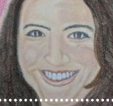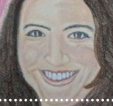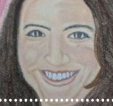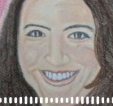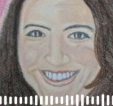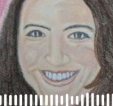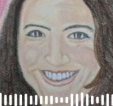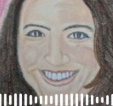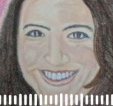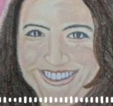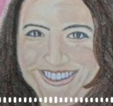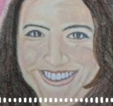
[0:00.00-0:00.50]

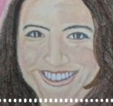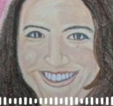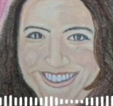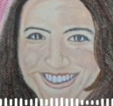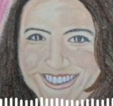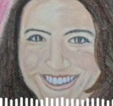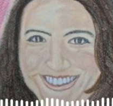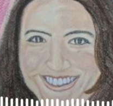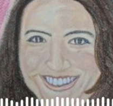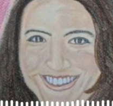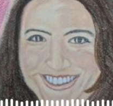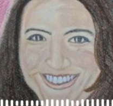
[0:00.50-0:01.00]
and
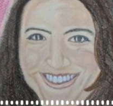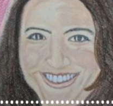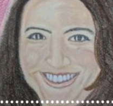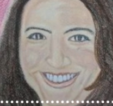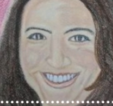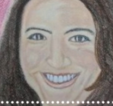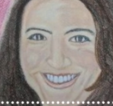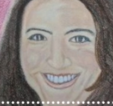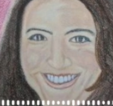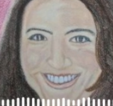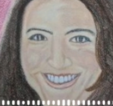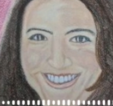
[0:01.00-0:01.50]
uh,
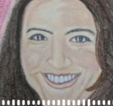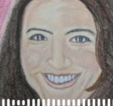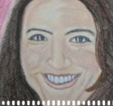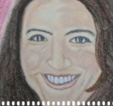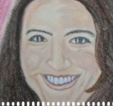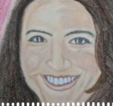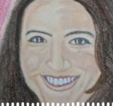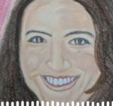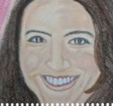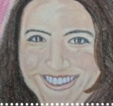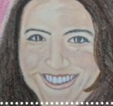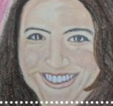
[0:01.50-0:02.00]
it's
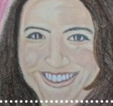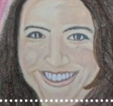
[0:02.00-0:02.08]
it's.